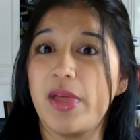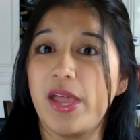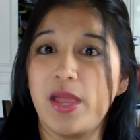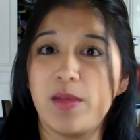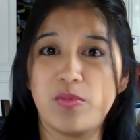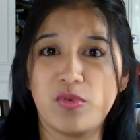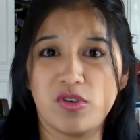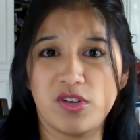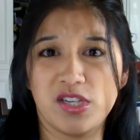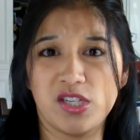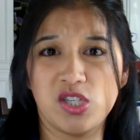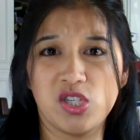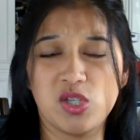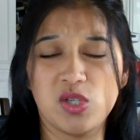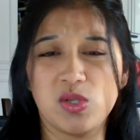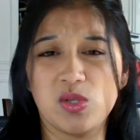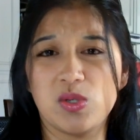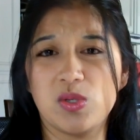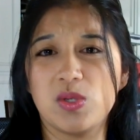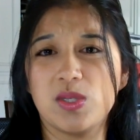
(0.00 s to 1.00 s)
Paper
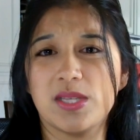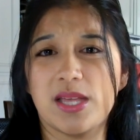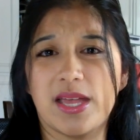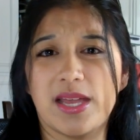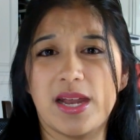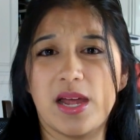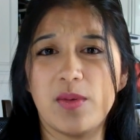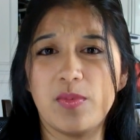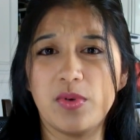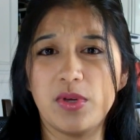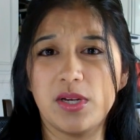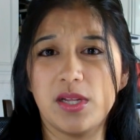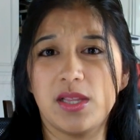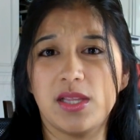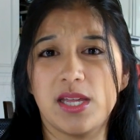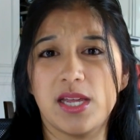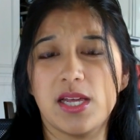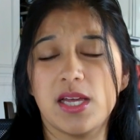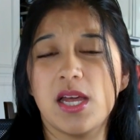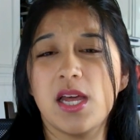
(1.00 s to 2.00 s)
Issues, and I'll put
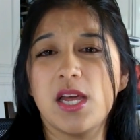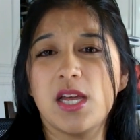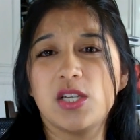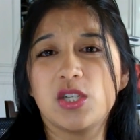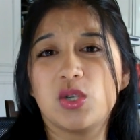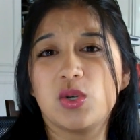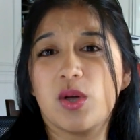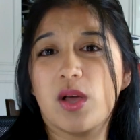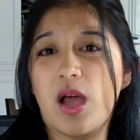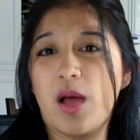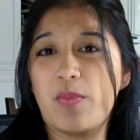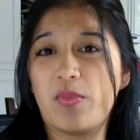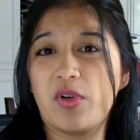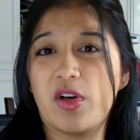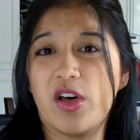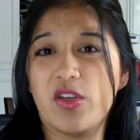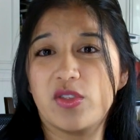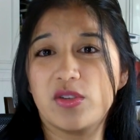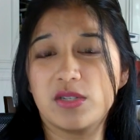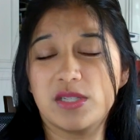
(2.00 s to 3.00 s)
a link to a
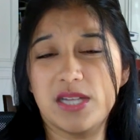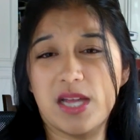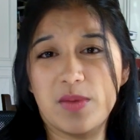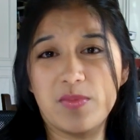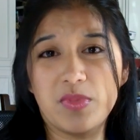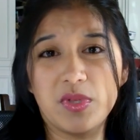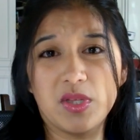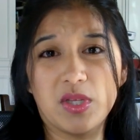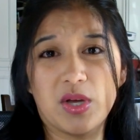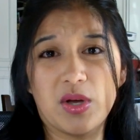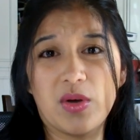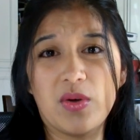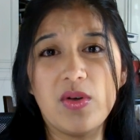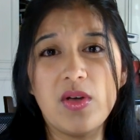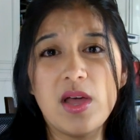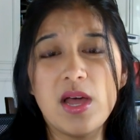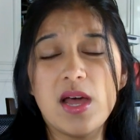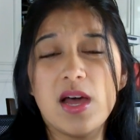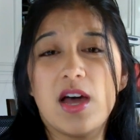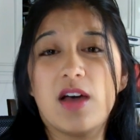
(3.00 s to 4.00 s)
couple others down
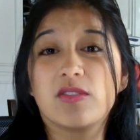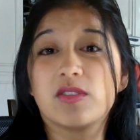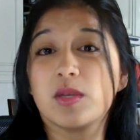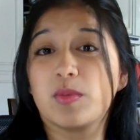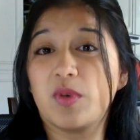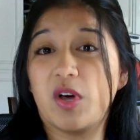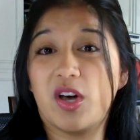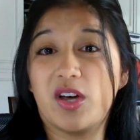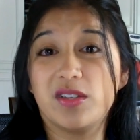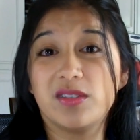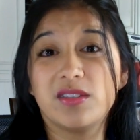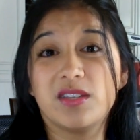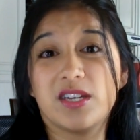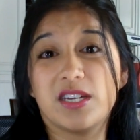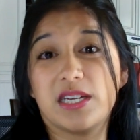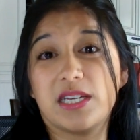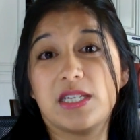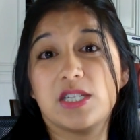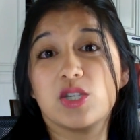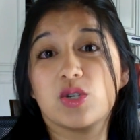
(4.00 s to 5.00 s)
below of some
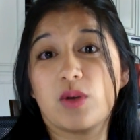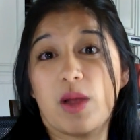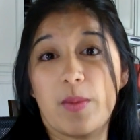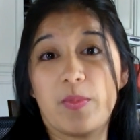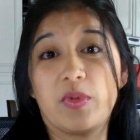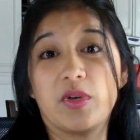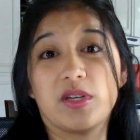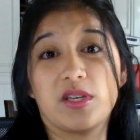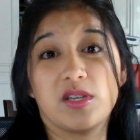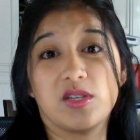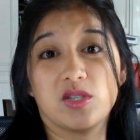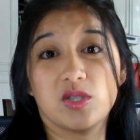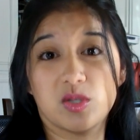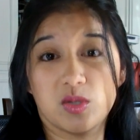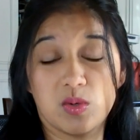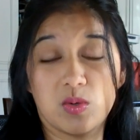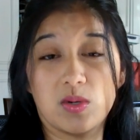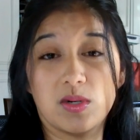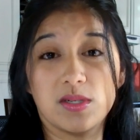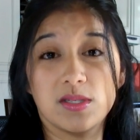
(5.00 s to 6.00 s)
online scrapbooking
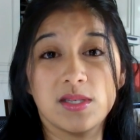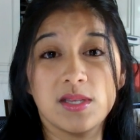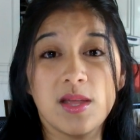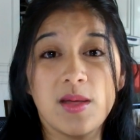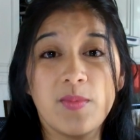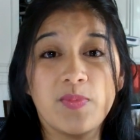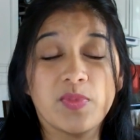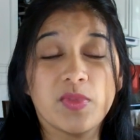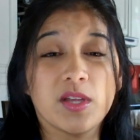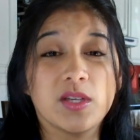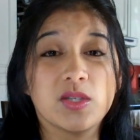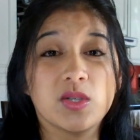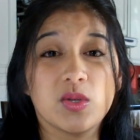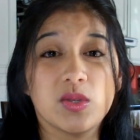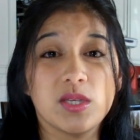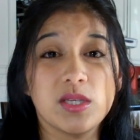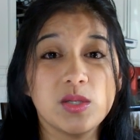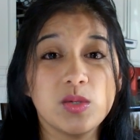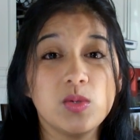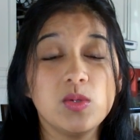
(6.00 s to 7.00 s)
stores.
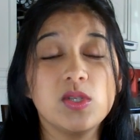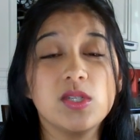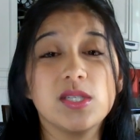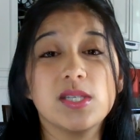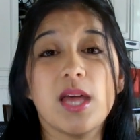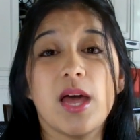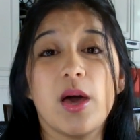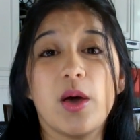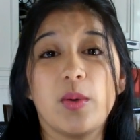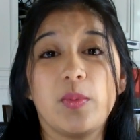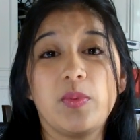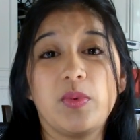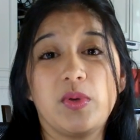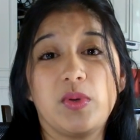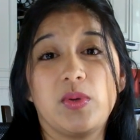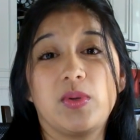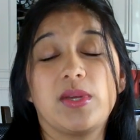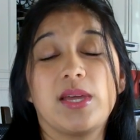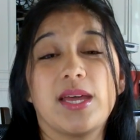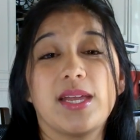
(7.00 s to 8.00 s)
So this will just help you